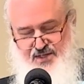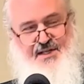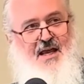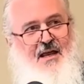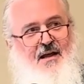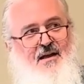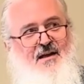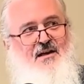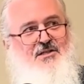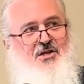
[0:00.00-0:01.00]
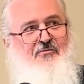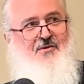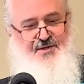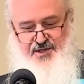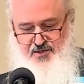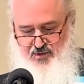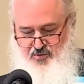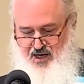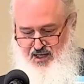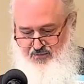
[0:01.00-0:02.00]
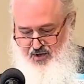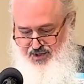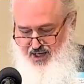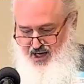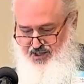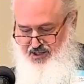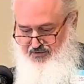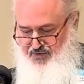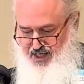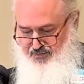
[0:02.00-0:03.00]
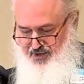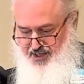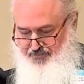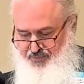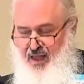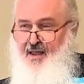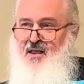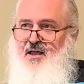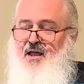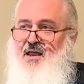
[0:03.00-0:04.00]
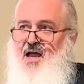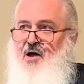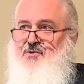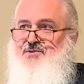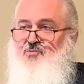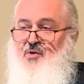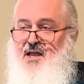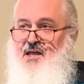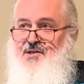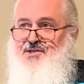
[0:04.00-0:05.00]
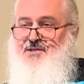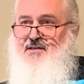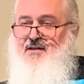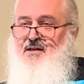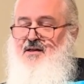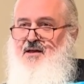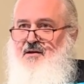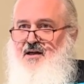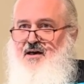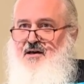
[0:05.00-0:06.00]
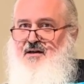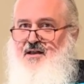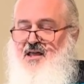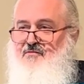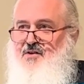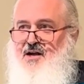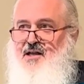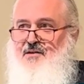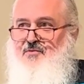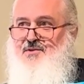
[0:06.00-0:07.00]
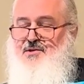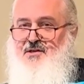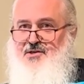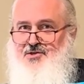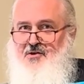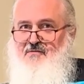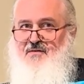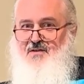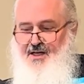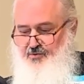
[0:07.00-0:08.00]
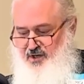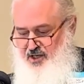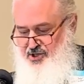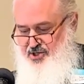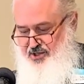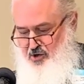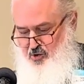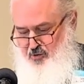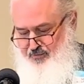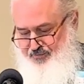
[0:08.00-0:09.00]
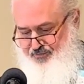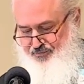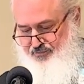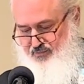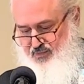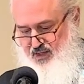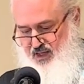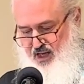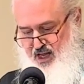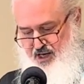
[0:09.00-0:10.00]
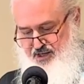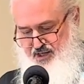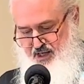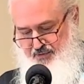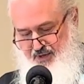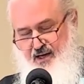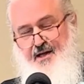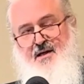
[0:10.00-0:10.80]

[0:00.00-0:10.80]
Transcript: and see differences between the both sides of the family. I was raised uh, in a very conservatively religious home, and uh,